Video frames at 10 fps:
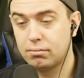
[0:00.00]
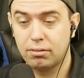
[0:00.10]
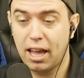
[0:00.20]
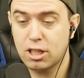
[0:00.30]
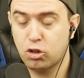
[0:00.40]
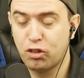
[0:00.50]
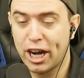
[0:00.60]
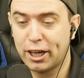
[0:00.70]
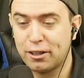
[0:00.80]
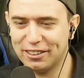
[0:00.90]
That's
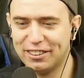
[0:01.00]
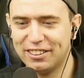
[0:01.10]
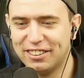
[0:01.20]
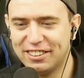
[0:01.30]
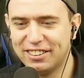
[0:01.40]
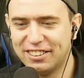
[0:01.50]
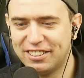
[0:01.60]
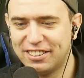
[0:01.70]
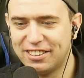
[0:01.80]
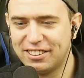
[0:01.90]
fair.
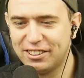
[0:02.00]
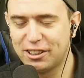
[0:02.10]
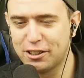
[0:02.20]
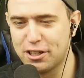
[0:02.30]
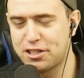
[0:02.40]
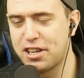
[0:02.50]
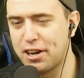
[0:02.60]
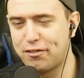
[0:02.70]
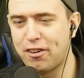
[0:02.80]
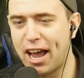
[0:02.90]
Could have just said a
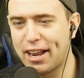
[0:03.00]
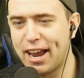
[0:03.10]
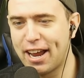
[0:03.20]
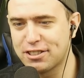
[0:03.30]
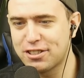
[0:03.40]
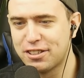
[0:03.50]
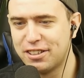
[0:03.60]
fat ass.